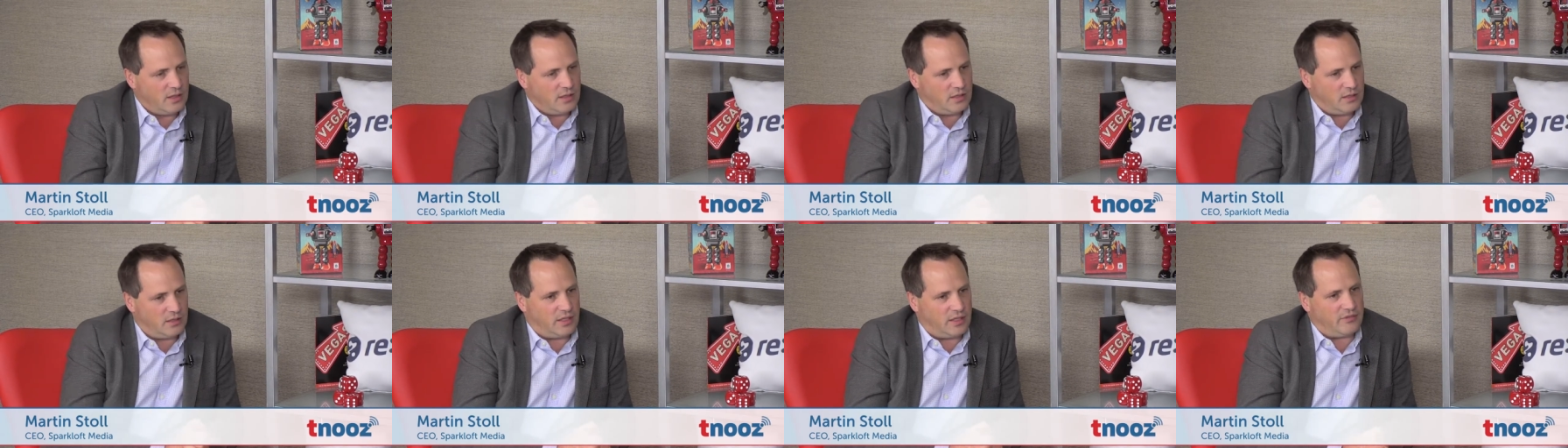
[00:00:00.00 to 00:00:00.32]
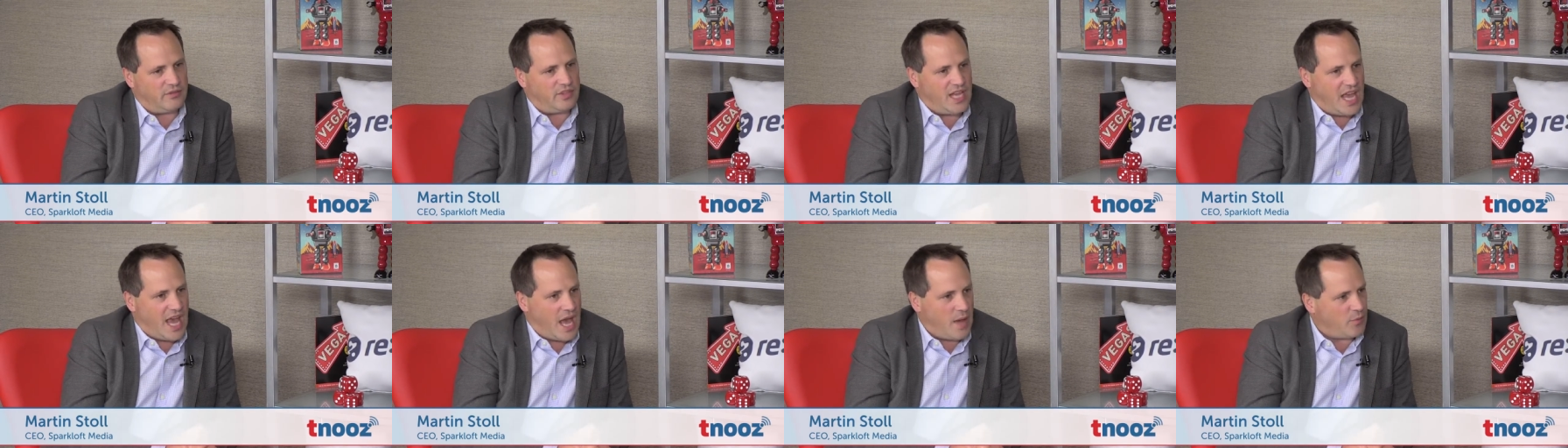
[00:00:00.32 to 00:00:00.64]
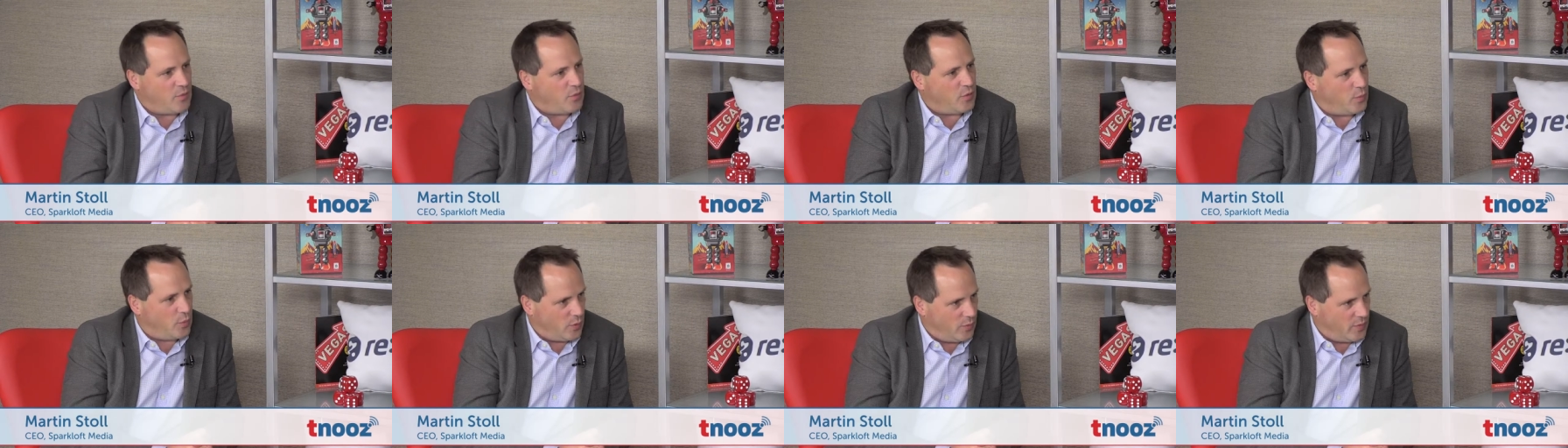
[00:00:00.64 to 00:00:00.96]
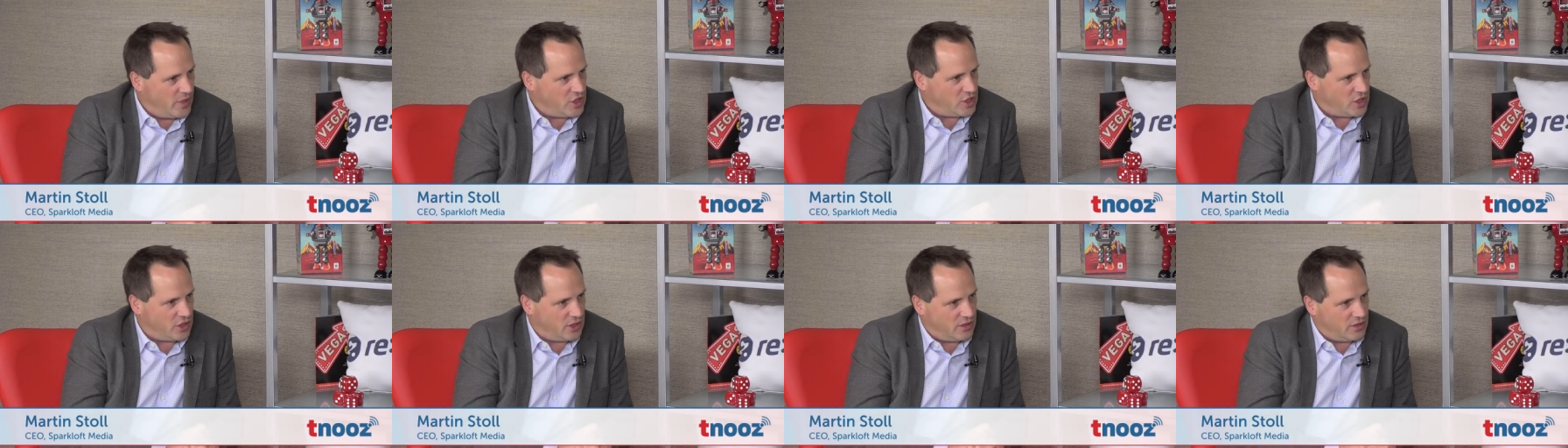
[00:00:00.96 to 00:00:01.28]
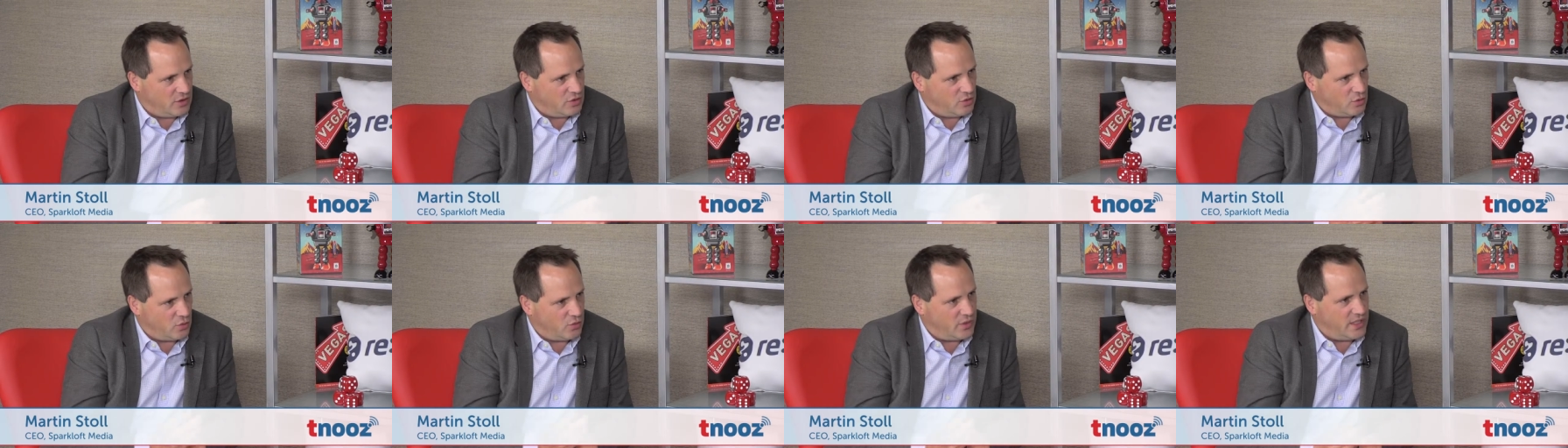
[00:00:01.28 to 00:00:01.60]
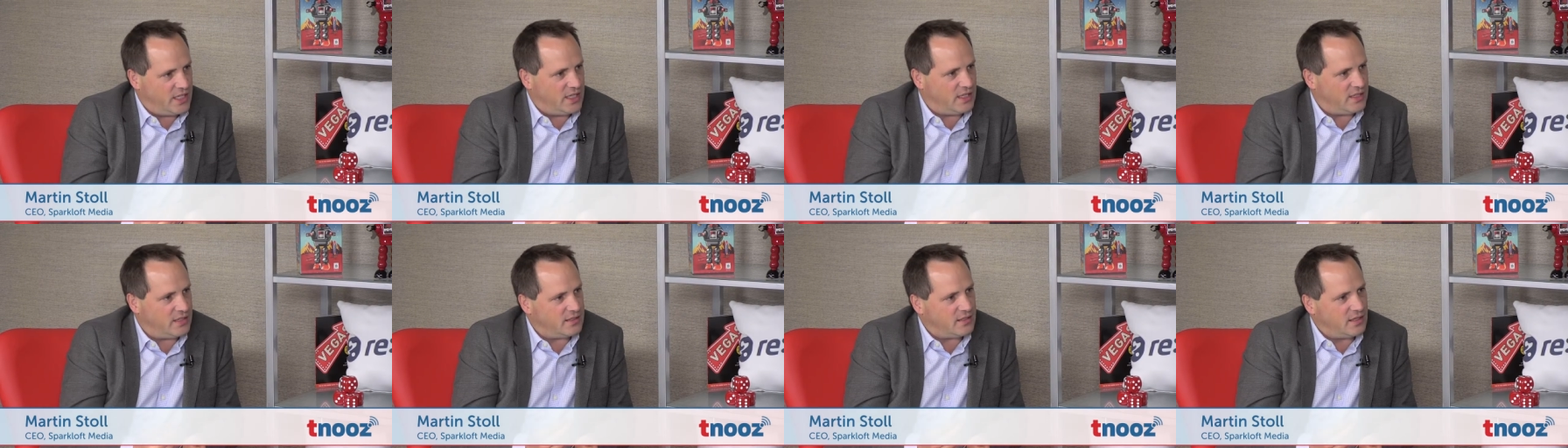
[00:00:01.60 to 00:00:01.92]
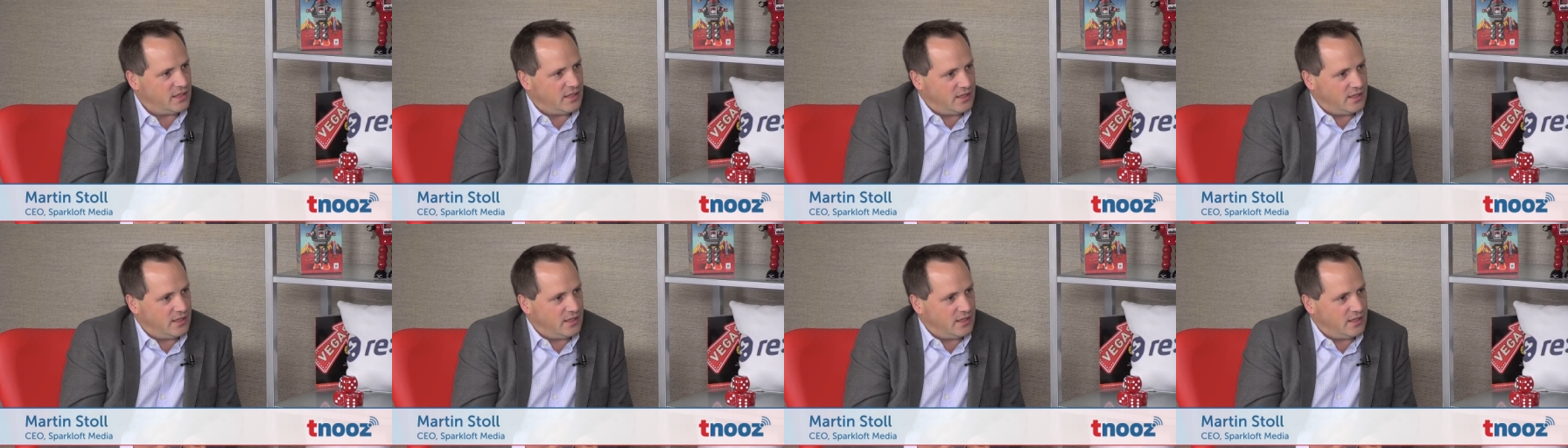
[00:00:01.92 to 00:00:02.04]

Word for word: You give the app permission to read